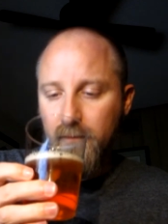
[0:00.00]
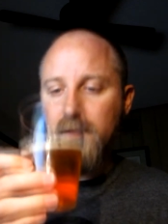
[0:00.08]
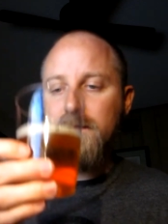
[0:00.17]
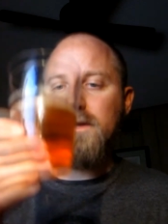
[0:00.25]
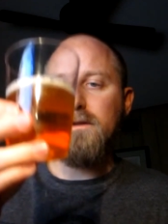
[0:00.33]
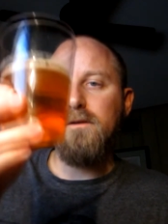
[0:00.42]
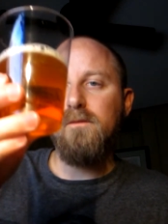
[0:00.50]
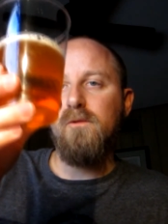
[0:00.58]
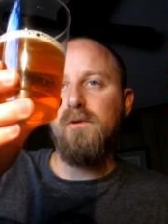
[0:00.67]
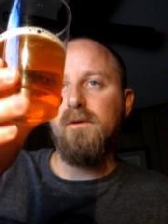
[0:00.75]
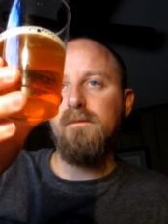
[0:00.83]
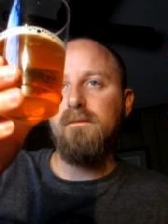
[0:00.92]
Maybe a little
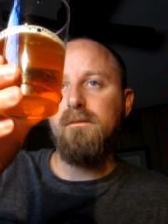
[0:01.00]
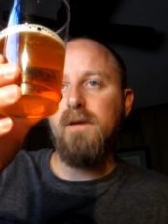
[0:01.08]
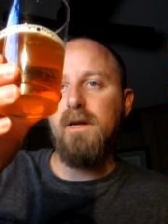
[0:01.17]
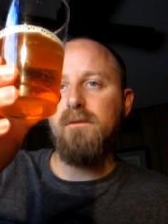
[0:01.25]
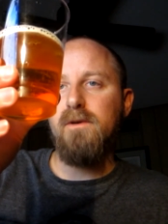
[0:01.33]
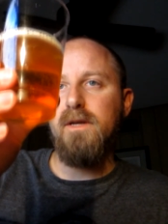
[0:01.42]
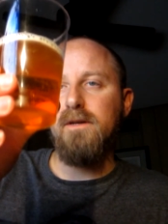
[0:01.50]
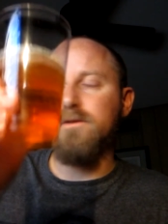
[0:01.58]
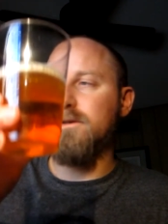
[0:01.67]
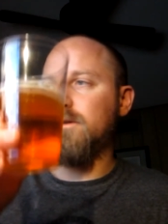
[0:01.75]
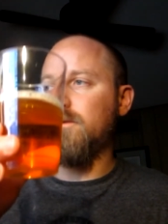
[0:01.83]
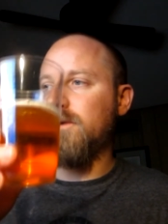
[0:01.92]
more head
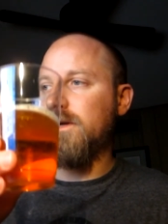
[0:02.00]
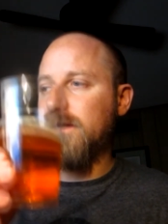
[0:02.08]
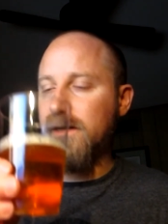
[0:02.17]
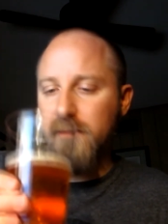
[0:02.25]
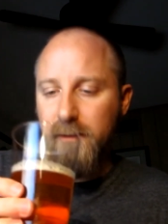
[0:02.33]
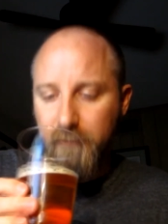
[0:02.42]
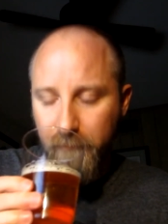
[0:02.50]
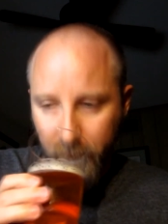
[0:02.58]
retention on the White Labs.